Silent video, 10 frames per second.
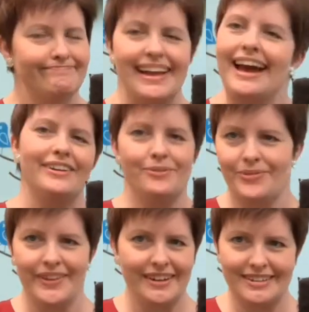I
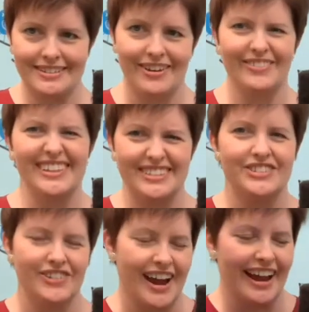don't think so. Let's
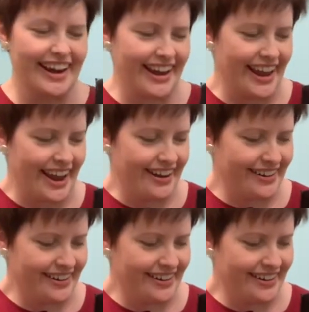try it again.